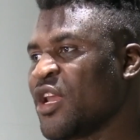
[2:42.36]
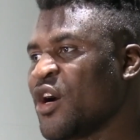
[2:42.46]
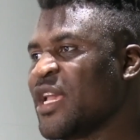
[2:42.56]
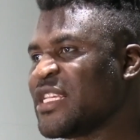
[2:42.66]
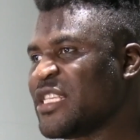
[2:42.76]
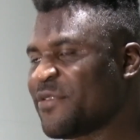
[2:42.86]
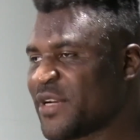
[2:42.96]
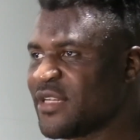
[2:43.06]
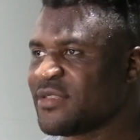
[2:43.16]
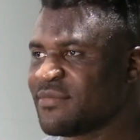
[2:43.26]
No, it's
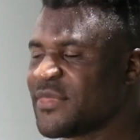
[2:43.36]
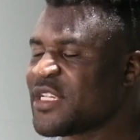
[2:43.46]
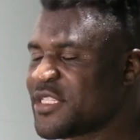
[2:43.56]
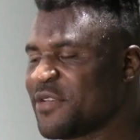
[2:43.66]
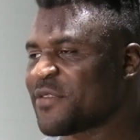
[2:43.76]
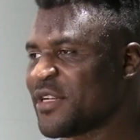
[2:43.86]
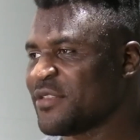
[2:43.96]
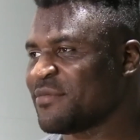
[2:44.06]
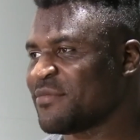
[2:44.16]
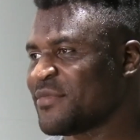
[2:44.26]
different. It's different.
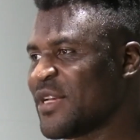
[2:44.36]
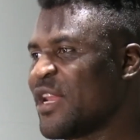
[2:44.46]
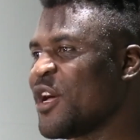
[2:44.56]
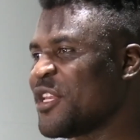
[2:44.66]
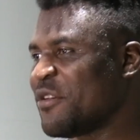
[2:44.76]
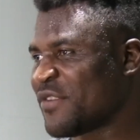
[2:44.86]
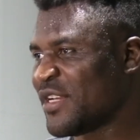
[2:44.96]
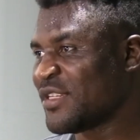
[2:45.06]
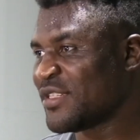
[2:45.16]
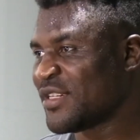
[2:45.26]
A lot
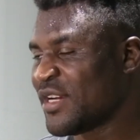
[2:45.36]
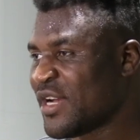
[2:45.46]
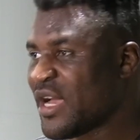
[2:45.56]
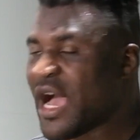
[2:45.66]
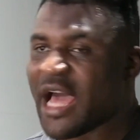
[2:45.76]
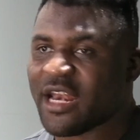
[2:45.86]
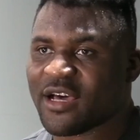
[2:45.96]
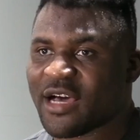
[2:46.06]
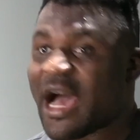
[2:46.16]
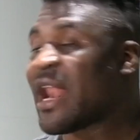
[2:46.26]
different. And
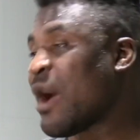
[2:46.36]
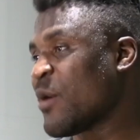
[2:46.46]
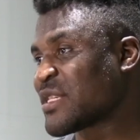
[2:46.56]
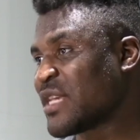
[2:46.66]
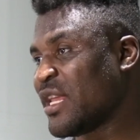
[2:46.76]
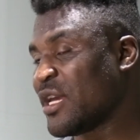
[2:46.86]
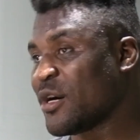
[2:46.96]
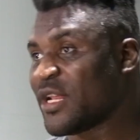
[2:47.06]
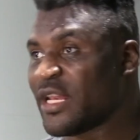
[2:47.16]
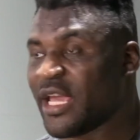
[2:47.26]
I was saying the
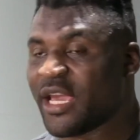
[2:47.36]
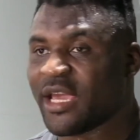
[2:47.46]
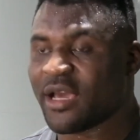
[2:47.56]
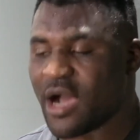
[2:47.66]
other day,